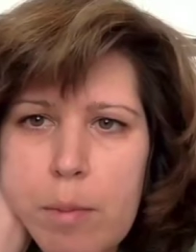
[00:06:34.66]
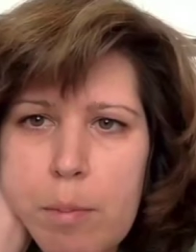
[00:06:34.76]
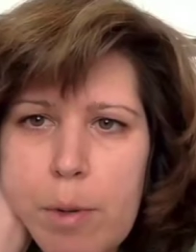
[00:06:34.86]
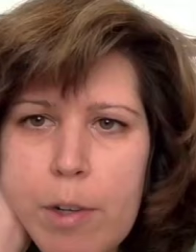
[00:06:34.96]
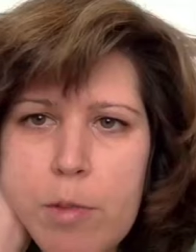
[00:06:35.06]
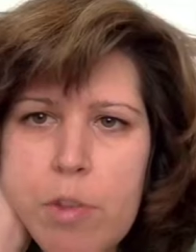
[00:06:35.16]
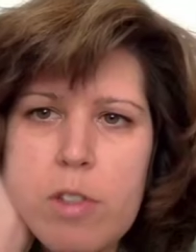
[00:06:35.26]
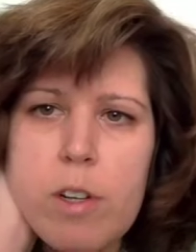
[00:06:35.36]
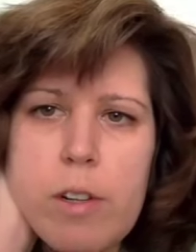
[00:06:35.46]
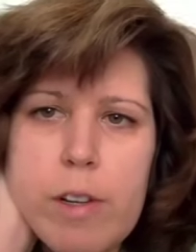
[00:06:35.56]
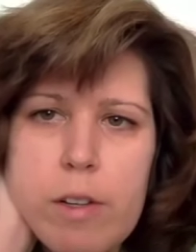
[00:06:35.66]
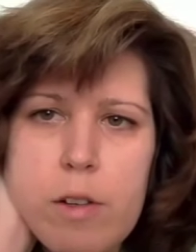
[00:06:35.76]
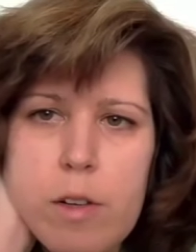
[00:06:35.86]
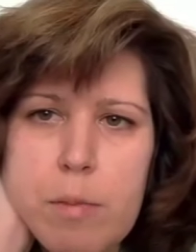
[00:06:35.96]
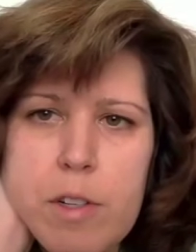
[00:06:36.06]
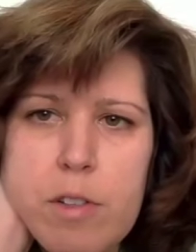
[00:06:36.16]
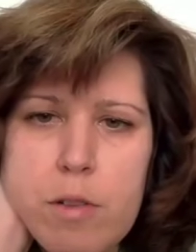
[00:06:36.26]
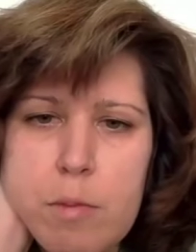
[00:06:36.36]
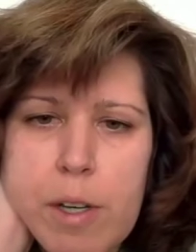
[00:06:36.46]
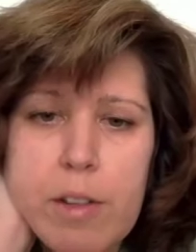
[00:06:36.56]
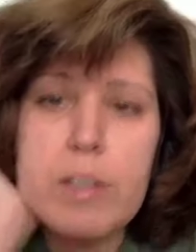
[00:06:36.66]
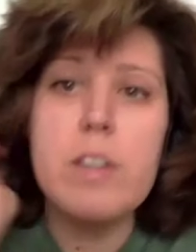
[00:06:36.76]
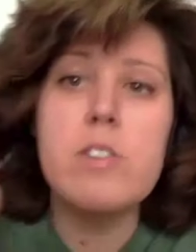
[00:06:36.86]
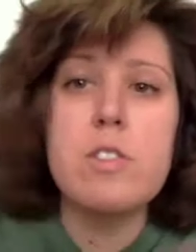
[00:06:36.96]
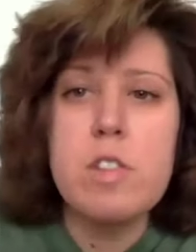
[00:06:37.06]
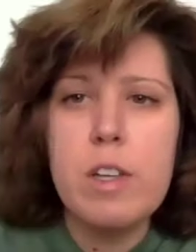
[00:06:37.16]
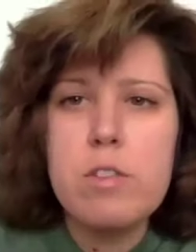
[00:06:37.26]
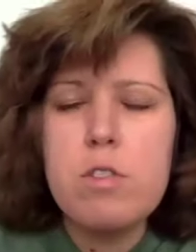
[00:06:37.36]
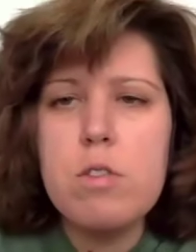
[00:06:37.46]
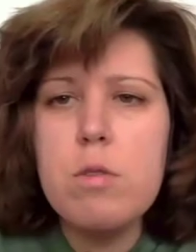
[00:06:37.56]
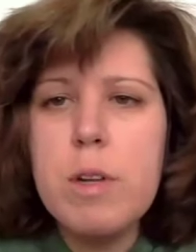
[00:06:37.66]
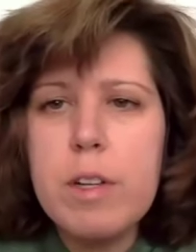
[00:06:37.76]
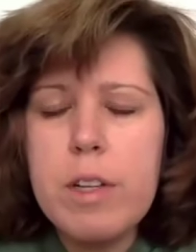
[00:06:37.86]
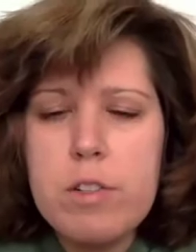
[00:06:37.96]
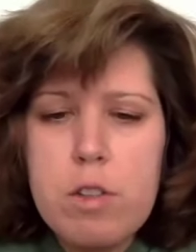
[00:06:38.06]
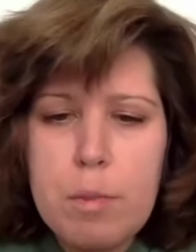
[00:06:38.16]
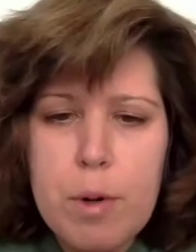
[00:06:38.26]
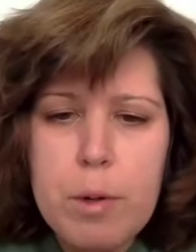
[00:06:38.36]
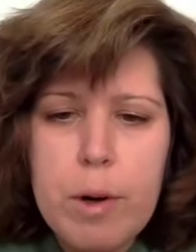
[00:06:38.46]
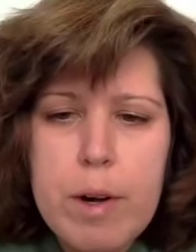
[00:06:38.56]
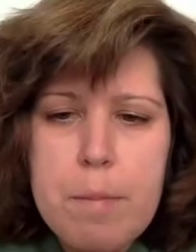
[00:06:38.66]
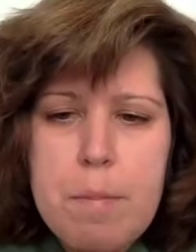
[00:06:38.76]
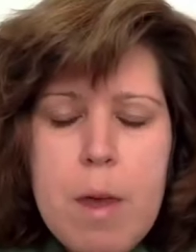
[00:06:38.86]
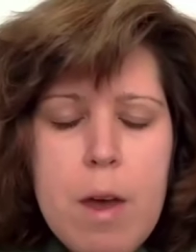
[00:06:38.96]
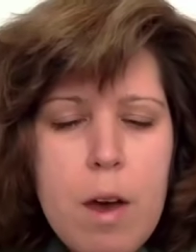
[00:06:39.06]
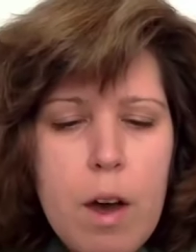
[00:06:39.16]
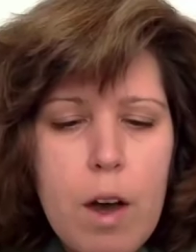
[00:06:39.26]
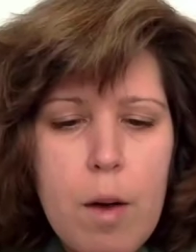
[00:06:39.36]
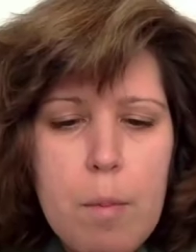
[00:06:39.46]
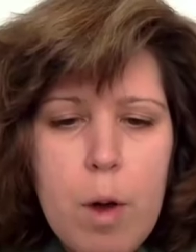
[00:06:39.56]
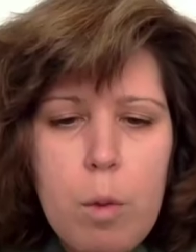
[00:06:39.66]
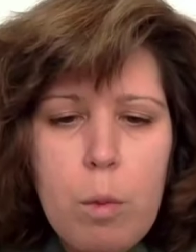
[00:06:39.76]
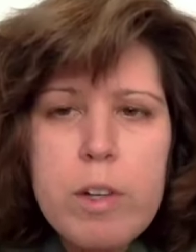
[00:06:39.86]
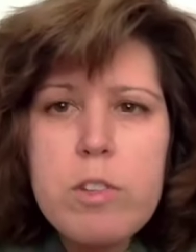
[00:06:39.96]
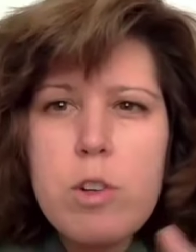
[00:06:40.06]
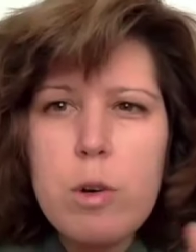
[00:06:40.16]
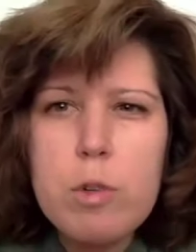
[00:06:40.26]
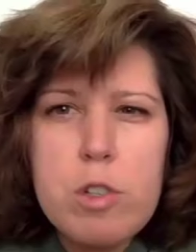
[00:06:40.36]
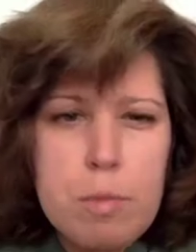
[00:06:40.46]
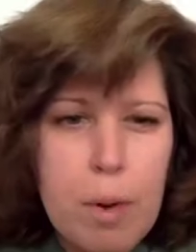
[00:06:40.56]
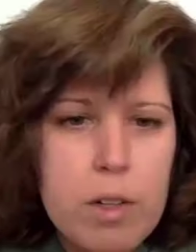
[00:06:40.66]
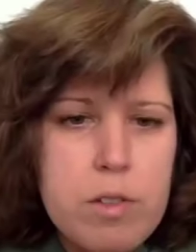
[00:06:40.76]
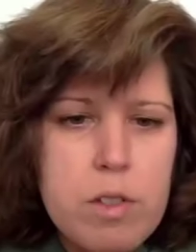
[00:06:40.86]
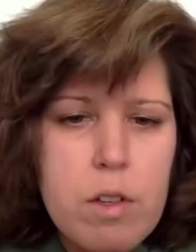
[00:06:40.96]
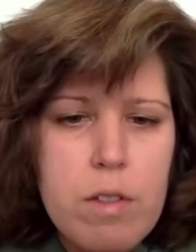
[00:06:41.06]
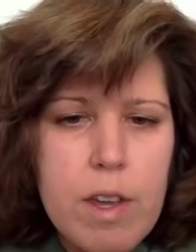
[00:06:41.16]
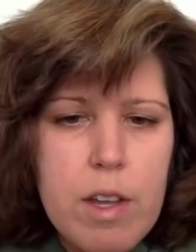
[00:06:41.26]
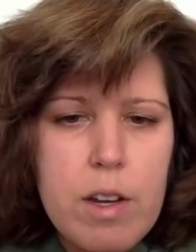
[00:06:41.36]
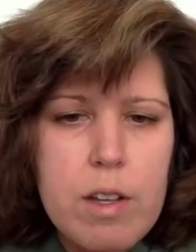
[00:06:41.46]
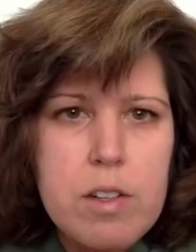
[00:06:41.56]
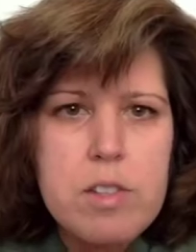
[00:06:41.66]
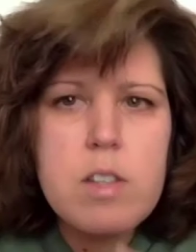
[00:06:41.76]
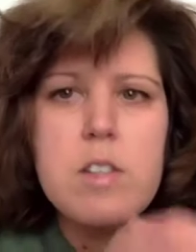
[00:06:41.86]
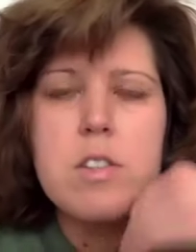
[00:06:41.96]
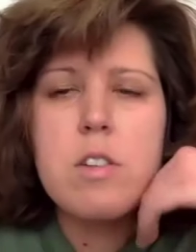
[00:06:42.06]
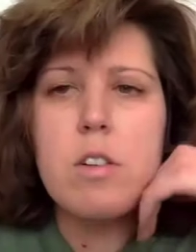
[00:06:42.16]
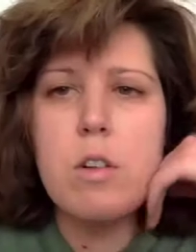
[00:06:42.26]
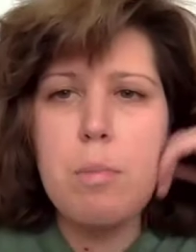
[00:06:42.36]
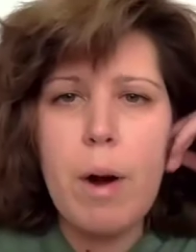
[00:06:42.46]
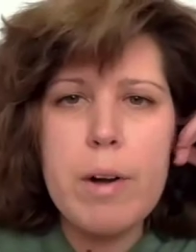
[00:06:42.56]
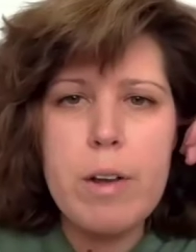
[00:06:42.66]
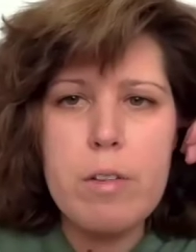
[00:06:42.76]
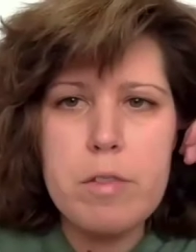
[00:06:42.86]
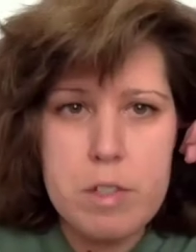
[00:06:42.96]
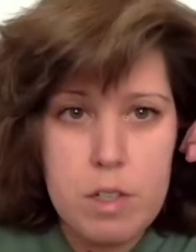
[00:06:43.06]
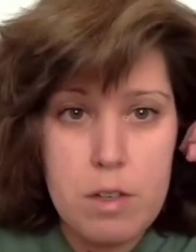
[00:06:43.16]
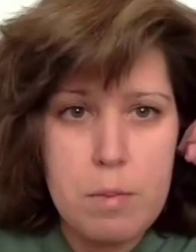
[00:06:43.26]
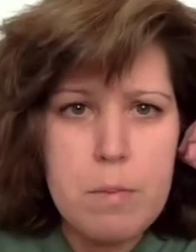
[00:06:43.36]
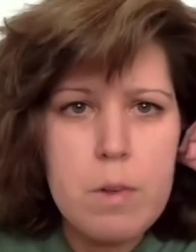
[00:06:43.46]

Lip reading: Bryce Mostella had made some allegations against you and against the program. What is your response to that? And is he still part of the team?